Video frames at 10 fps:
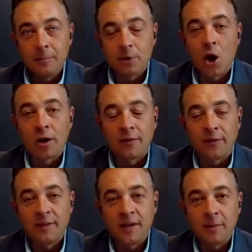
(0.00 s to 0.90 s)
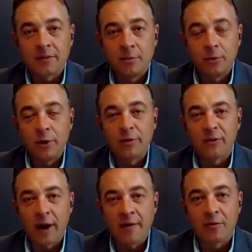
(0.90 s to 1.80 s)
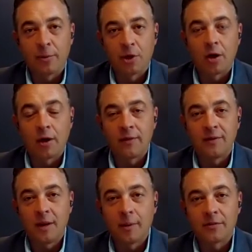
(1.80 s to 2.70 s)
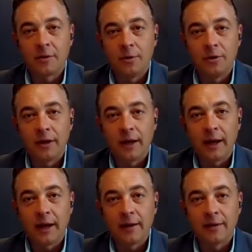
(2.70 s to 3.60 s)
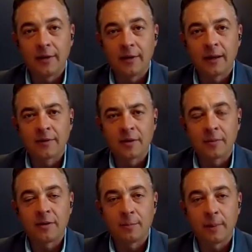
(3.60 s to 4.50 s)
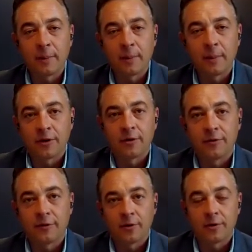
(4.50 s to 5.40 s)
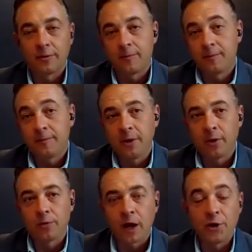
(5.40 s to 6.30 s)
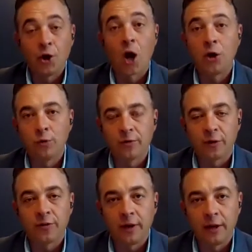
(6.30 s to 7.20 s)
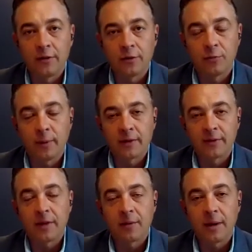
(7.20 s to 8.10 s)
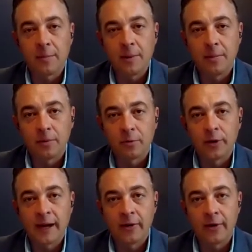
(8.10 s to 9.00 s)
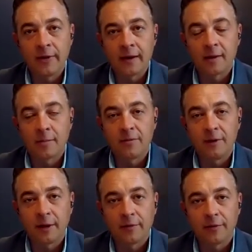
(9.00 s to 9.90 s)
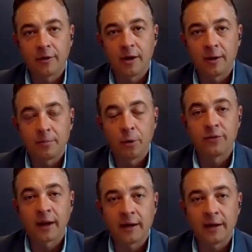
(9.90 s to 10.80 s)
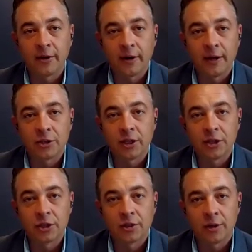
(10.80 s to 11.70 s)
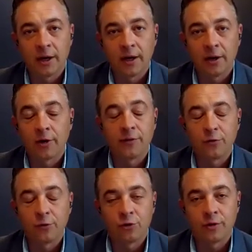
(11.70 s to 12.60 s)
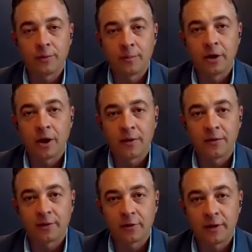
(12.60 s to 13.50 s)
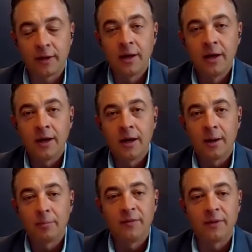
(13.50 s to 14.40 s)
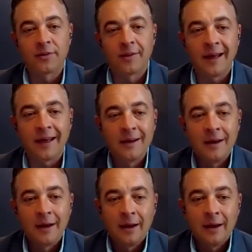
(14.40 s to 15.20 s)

belong to the TMS community, we forever belong to the TMS community. And I think that's something special for a non-university, so to speak, because I think many people carry that type of feeling for a post-secondary education or institution, but not necessarily previous to that.